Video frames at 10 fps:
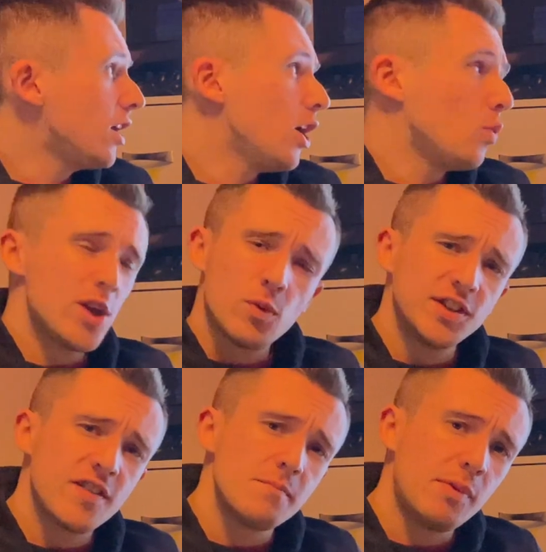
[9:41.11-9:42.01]
Which one
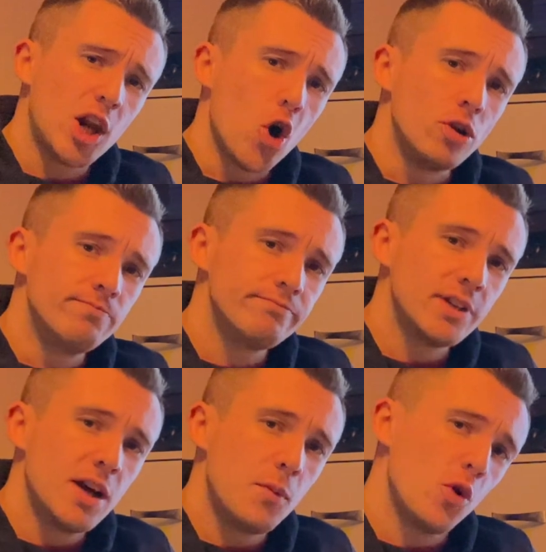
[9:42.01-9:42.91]
doesn't belong?
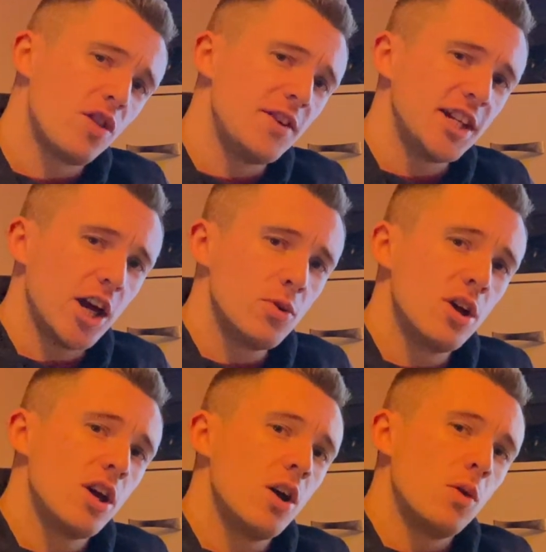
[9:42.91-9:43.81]
Pause the video,
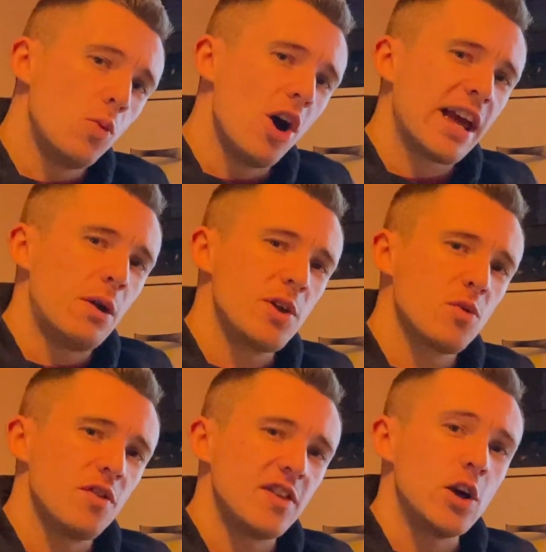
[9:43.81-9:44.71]
work out which
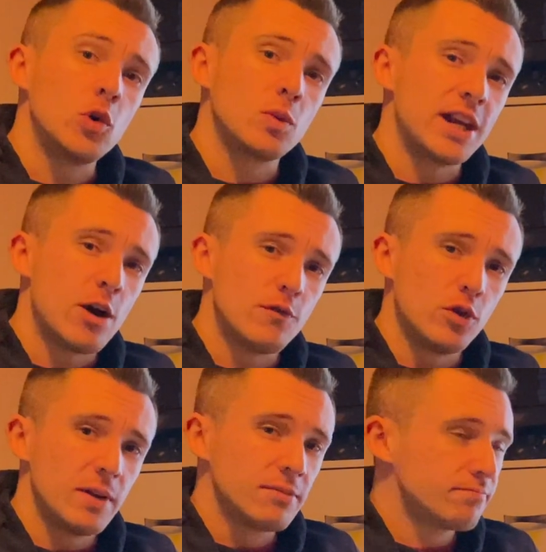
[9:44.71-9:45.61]
one's the odd one out for me.